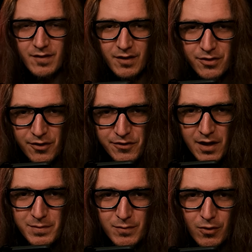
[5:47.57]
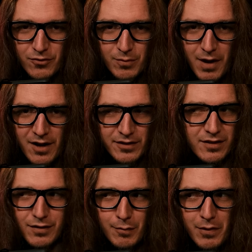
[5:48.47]
I thought that'd be more dramatic.
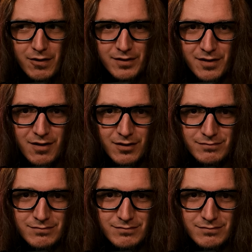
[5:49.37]
Apparently not.